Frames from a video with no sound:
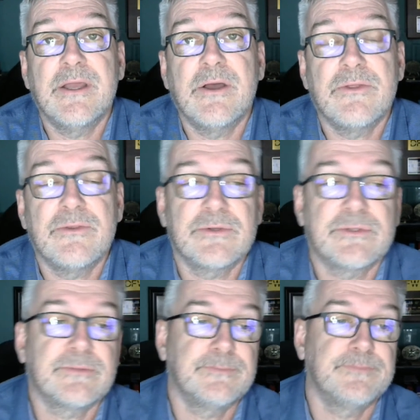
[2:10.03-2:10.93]

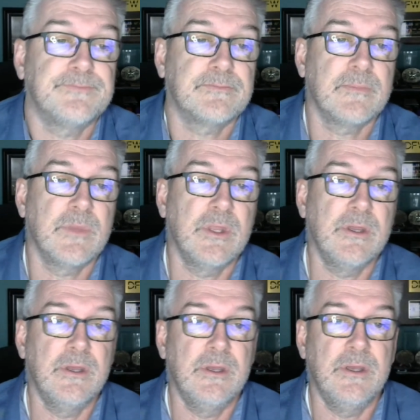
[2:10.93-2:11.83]
others.
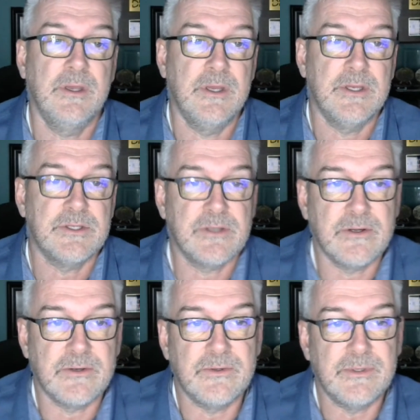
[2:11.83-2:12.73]

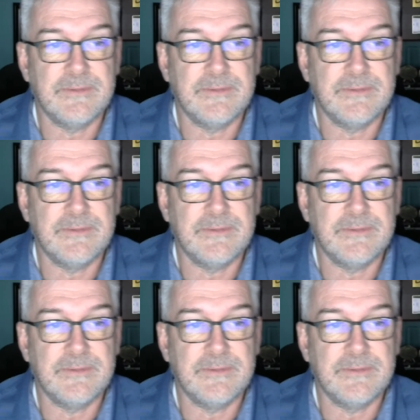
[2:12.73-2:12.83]
So